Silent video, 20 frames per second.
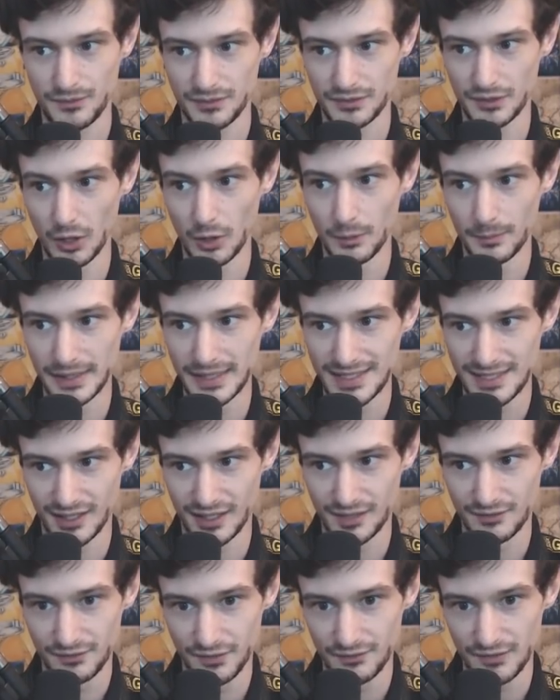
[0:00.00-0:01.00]
No means
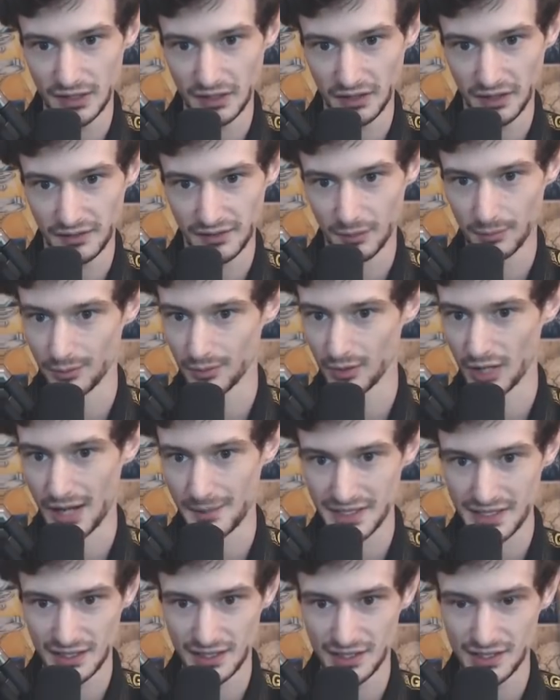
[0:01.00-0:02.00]
on fulfilling their
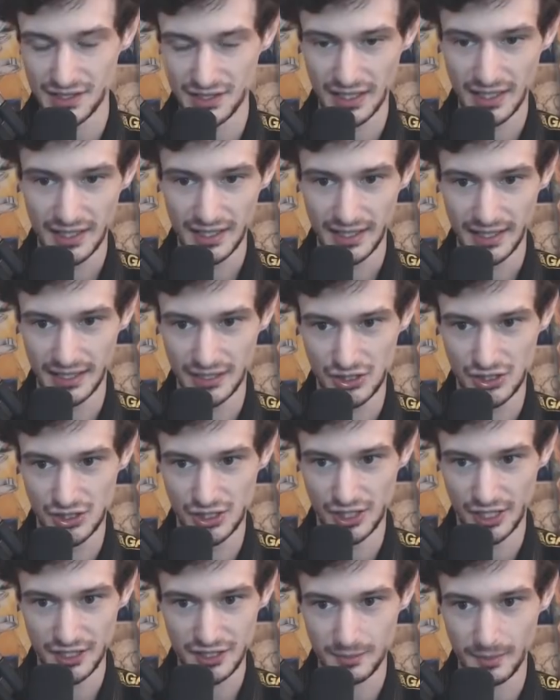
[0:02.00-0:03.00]
promises. It's
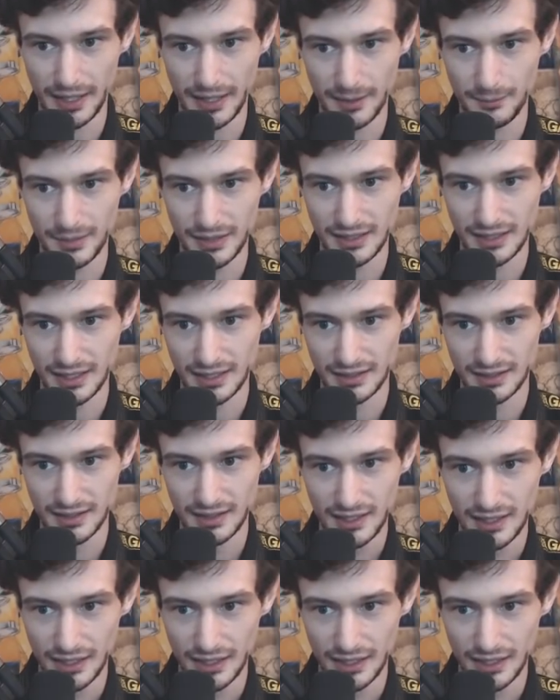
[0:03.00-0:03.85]
just my opinion.